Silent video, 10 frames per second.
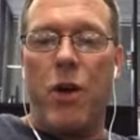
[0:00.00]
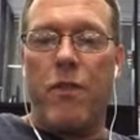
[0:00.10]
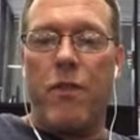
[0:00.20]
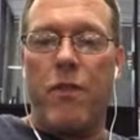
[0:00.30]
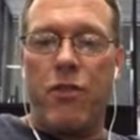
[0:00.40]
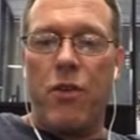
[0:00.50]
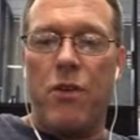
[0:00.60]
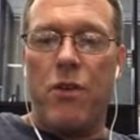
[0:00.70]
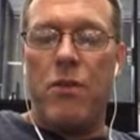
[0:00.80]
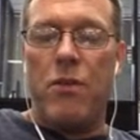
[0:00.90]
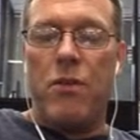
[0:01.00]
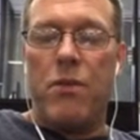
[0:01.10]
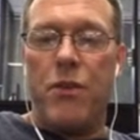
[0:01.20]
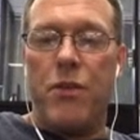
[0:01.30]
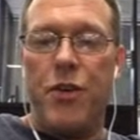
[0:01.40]
professional
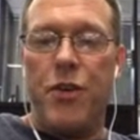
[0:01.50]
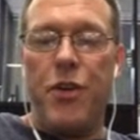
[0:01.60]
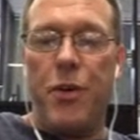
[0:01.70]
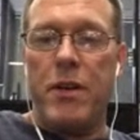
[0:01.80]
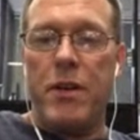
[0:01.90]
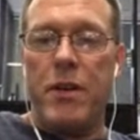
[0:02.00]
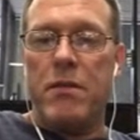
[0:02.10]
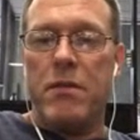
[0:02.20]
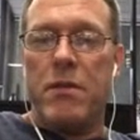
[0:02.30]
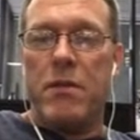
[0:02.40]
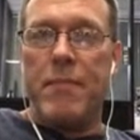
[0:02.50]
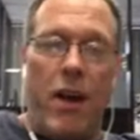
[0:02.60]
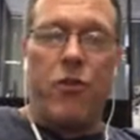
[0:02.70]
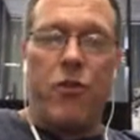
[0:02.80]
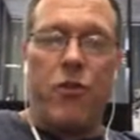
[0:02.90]
to do it. And I
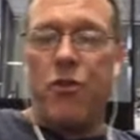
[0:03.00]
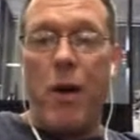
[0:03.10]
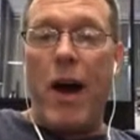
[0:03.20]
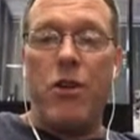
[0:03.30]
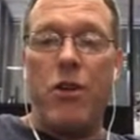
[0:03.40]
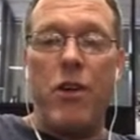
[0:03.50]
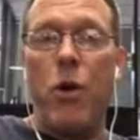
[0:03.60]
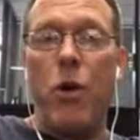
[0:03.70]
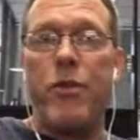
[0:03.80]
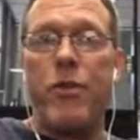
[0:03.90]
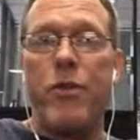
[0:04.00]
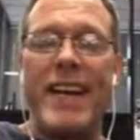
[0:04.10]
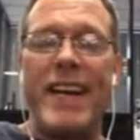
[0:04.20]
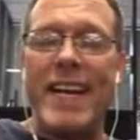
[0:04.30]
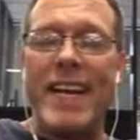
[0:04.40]
also show you how you know if you
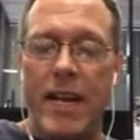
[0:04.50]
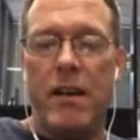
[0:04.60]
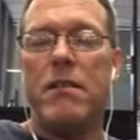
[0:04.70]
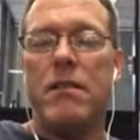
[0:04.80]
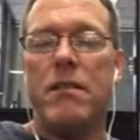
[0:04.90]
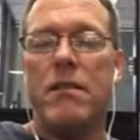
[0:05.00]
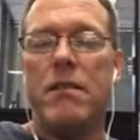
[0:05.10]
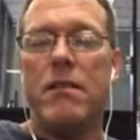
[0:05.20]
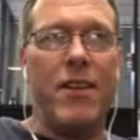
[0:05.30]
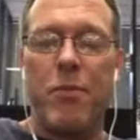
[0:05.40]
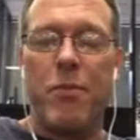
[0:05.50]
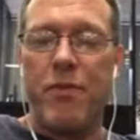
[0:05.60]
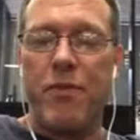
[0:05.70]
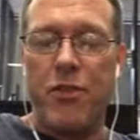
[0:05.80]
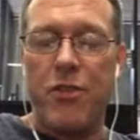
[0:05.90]
even need a healthcare
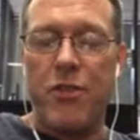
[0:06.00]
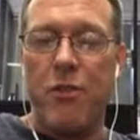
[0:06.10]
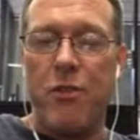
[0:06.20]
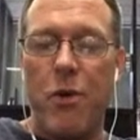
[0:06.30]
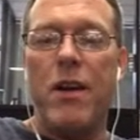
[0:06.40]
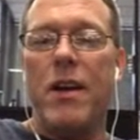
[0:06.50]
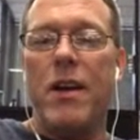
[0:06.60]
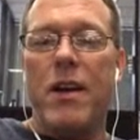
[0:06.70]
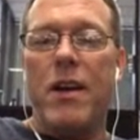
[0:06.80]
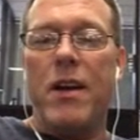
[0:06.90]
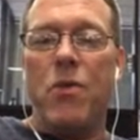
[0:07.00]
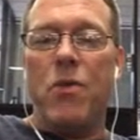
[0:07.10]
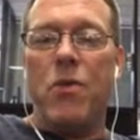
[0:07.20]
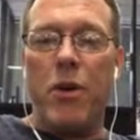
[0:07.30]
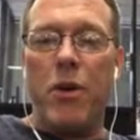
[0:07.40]
professional for
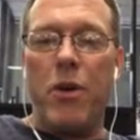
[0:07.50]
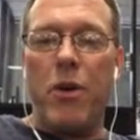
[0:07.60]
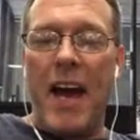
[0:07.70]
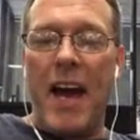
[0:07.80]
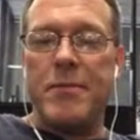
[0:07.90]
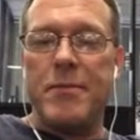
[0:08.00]
what we're looking at.